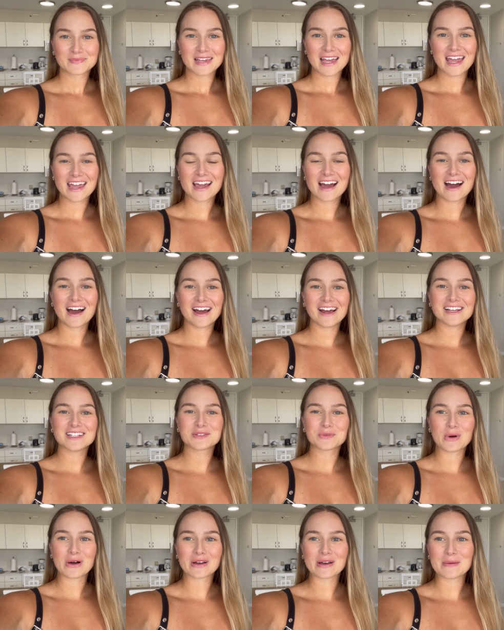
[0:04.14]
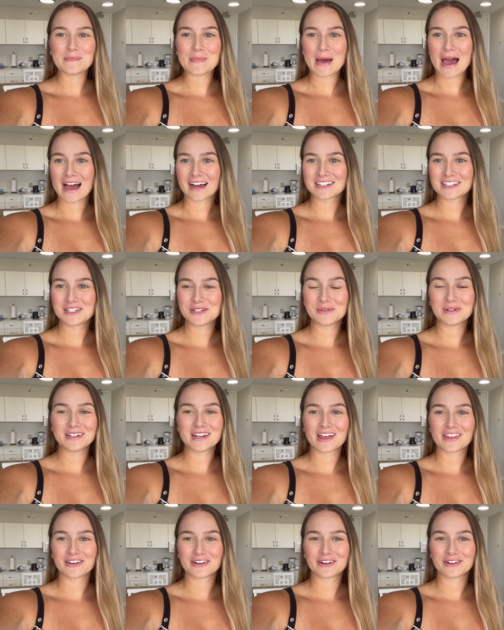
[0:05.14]
Hey guys, welcome back to
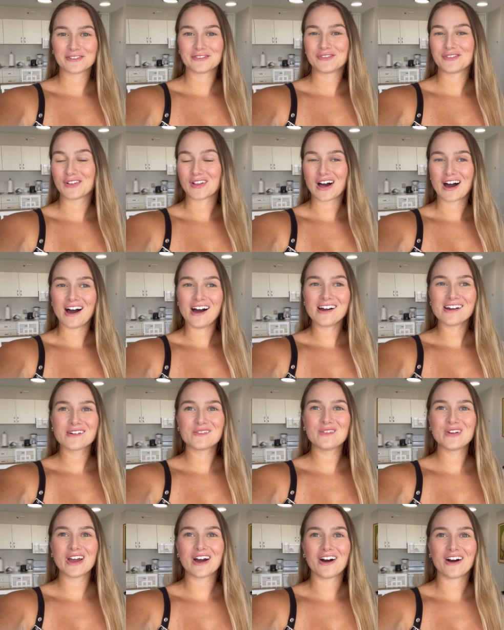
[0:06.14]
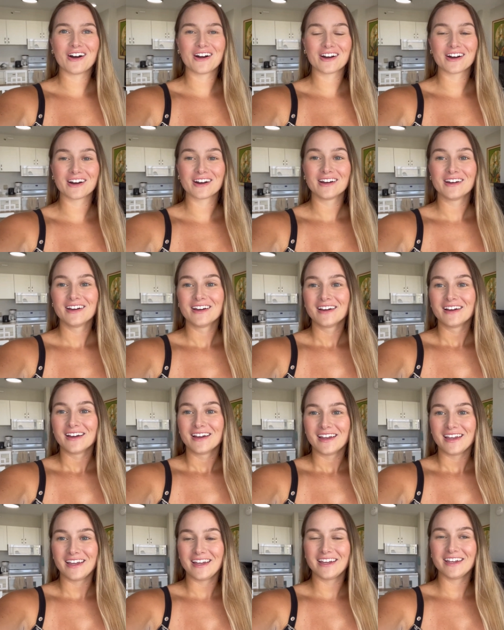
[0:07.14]
another vlog. We are
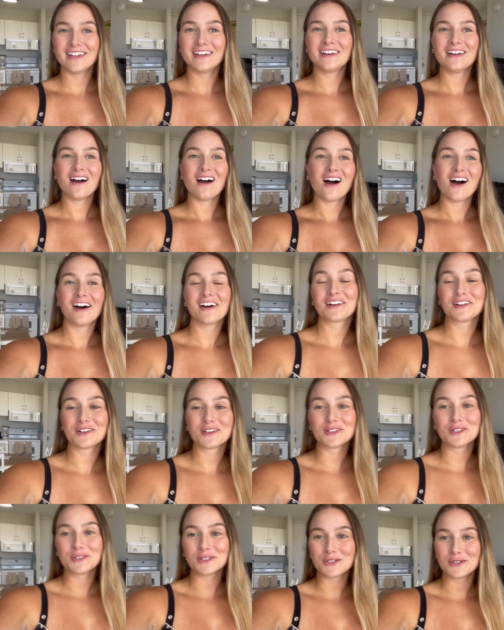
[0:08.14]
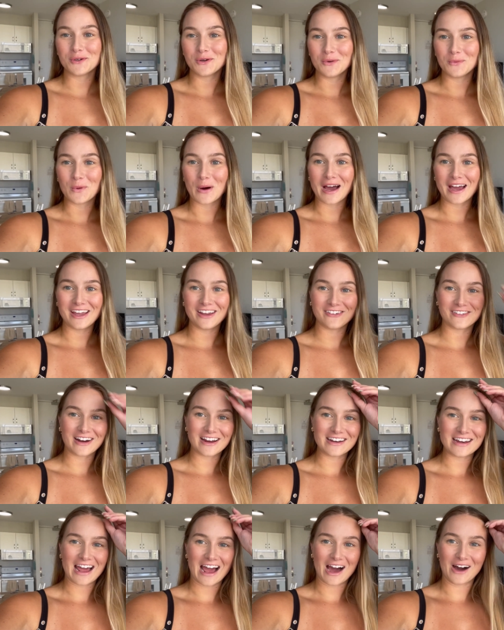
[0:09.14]
in Honolulu, Hawaii
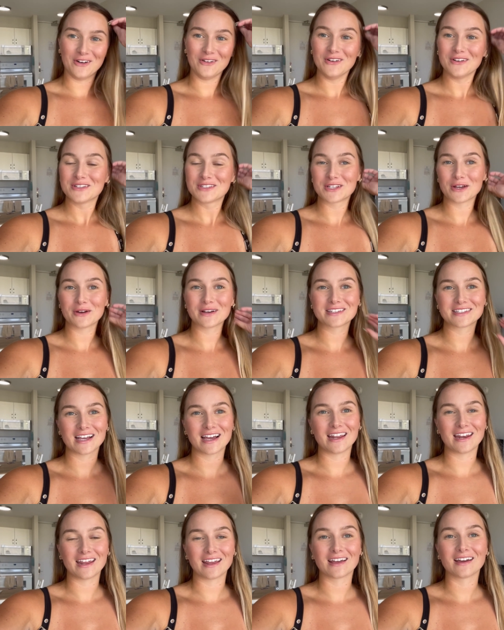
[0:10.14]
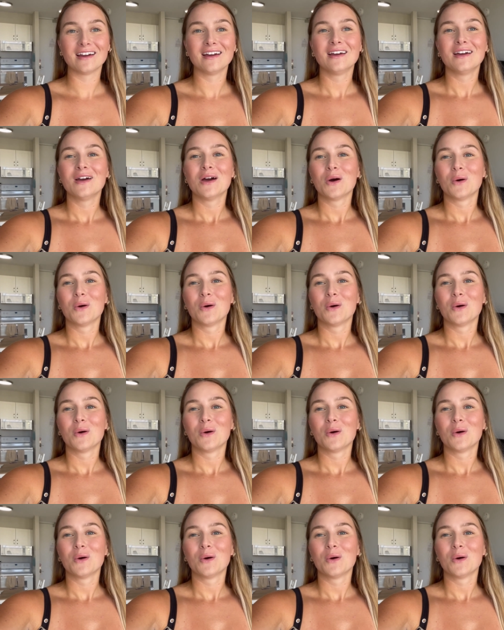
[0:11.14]
right now. So exciting.